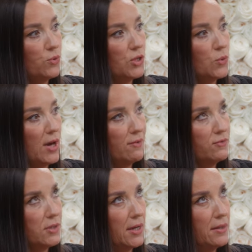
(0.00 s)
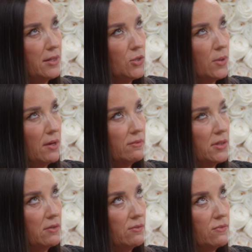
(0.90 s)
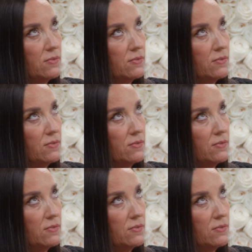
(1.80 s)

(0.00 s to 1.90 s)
that you have to, I think you have to have